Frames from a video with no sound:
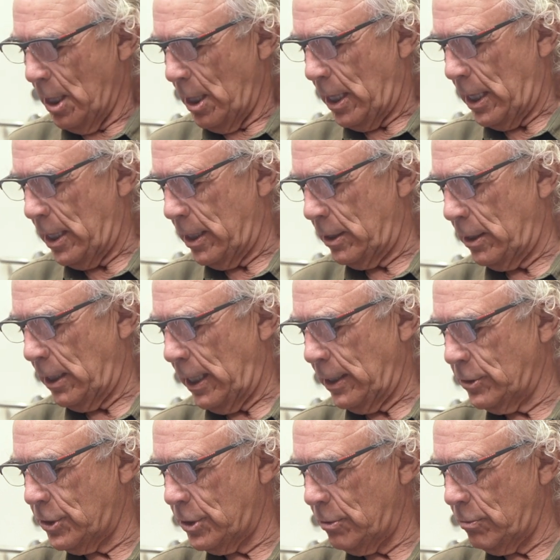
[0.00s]
And
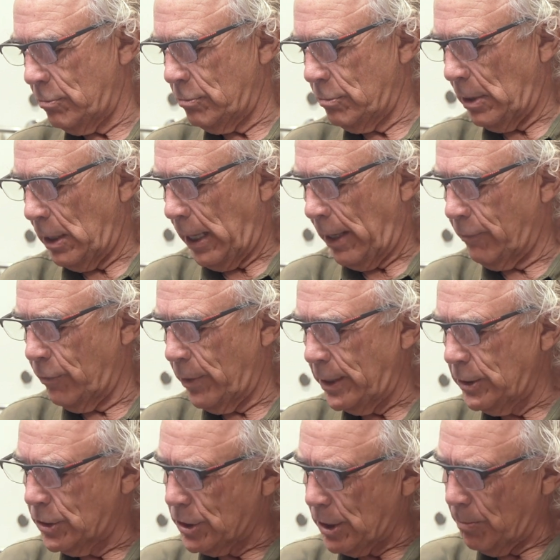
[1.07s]
as I've
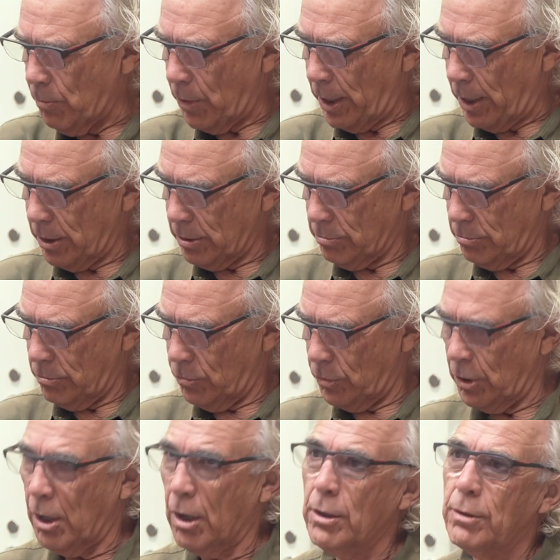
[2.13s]
read somewhere,
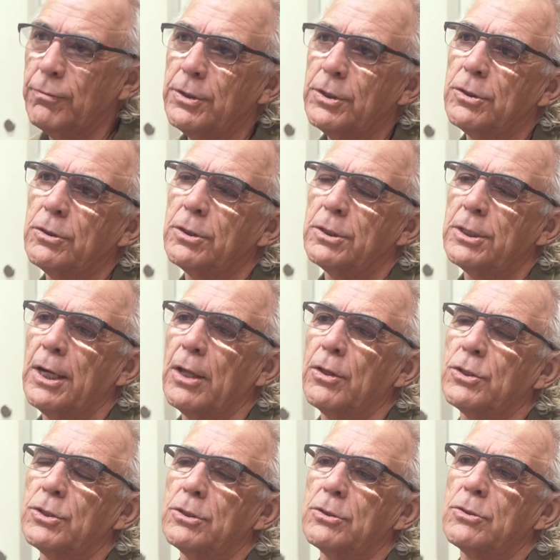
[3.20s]
will artificial
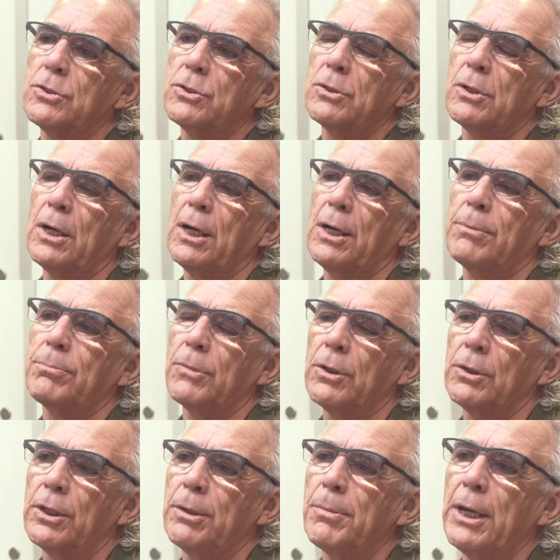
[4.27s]
intelligence
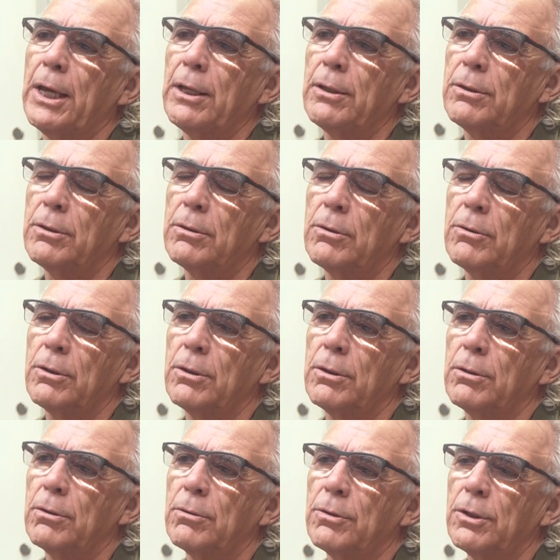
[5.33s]
eliminate
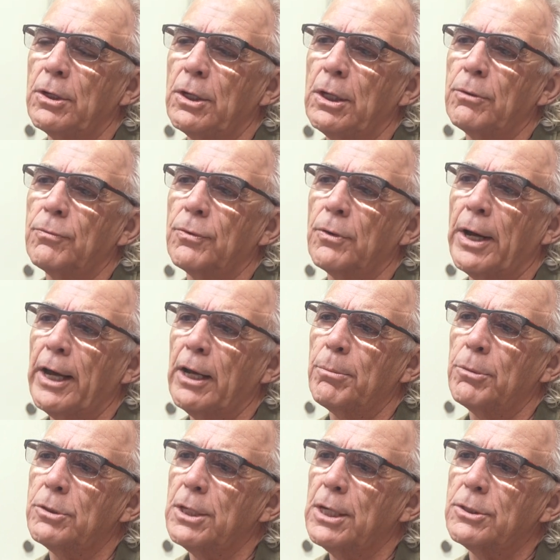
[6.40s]
the need for
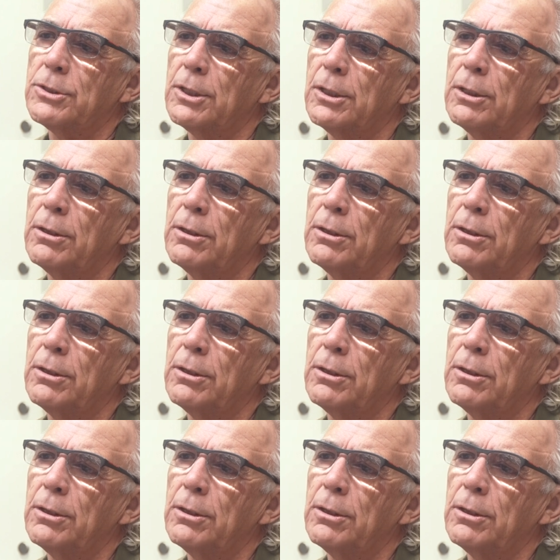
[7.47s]
animal testing?